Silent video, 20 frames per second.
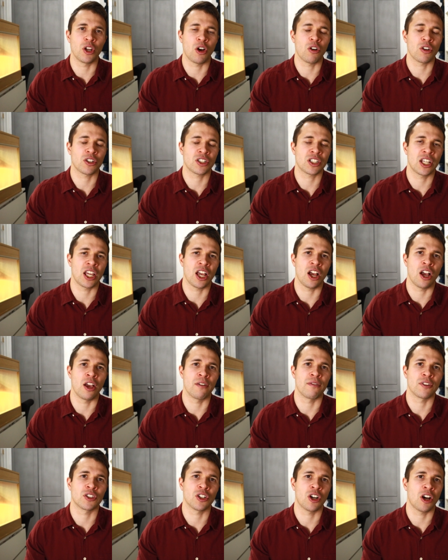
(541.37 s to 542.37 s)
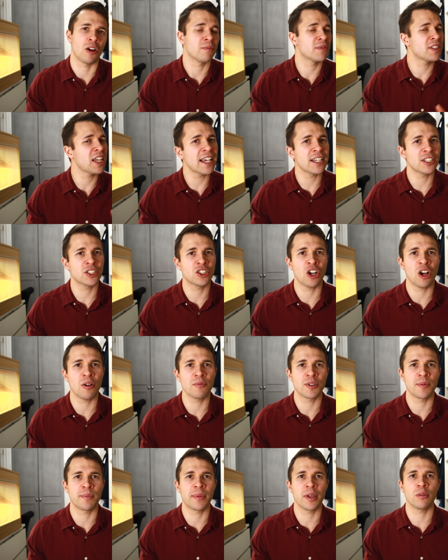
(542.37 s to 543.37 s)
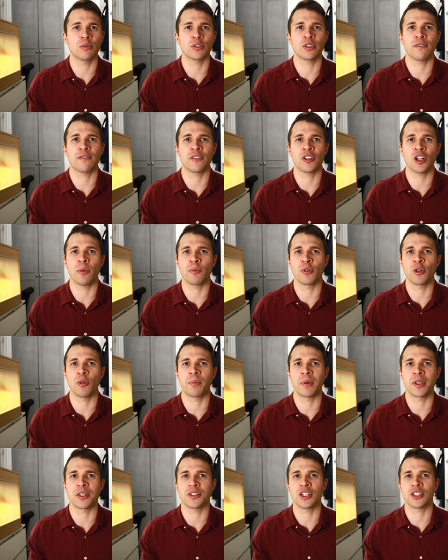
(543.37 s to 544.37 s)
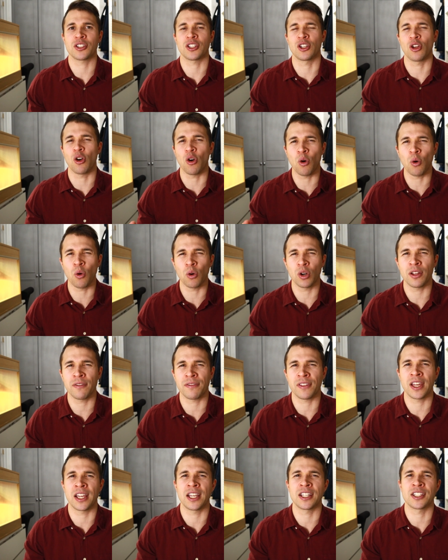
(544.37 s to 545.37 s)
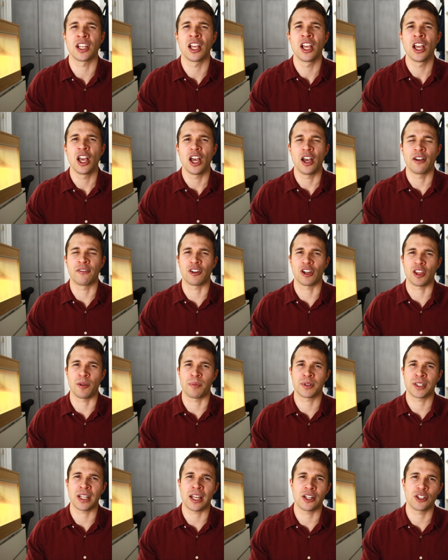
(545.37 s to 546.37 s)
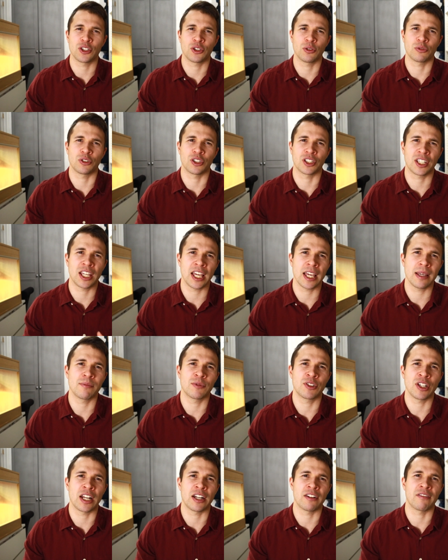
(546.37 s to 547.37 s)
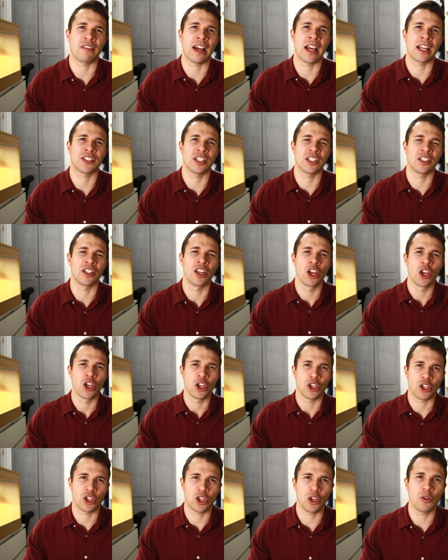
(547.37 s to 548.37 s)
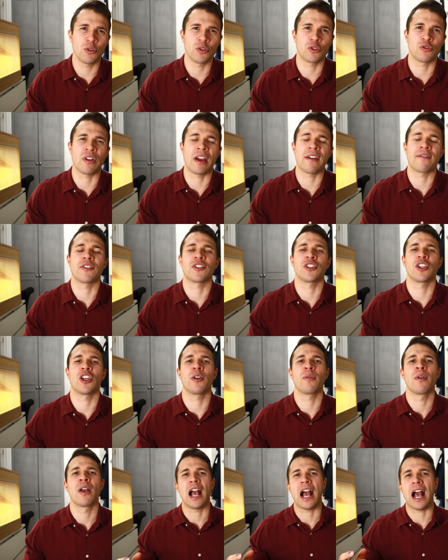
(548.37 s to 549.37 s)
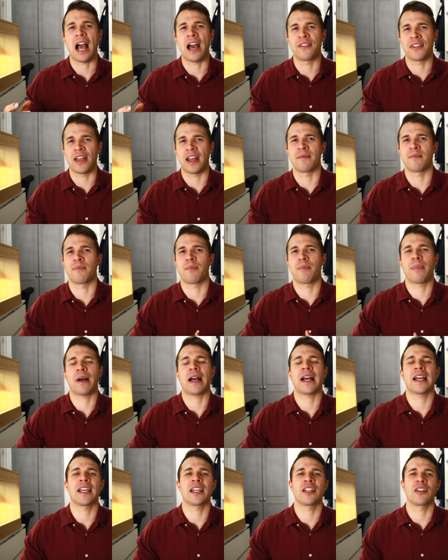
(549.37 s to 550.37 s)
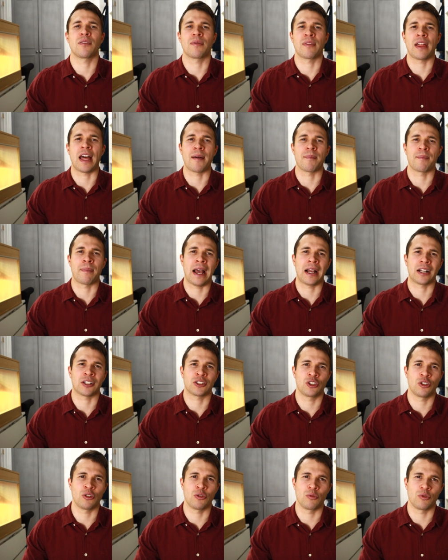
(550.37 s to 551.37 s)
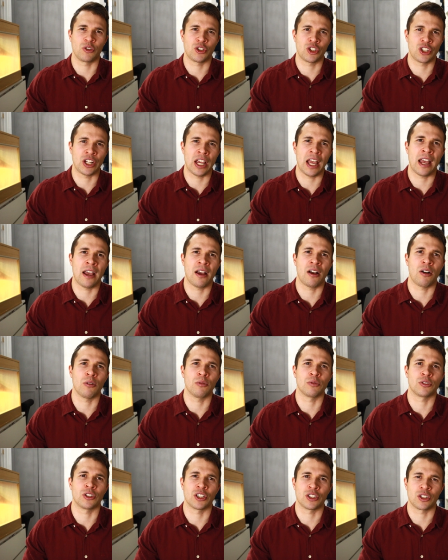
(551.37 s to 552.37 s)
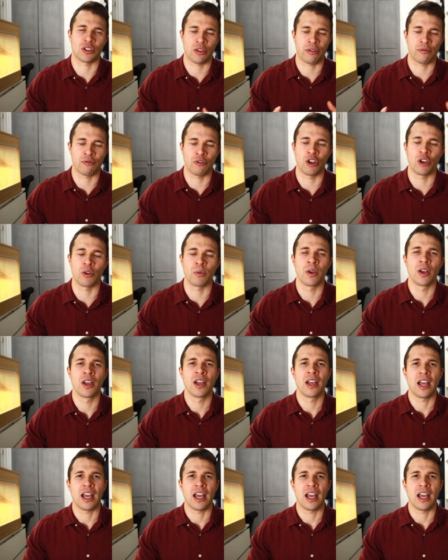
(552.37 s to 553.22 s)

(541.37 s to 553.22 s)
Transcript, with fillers: nicely over time. takes time to build a phenomenal business and all of these have got the potential to keep generating huge revenue and then paying that back to shareholders through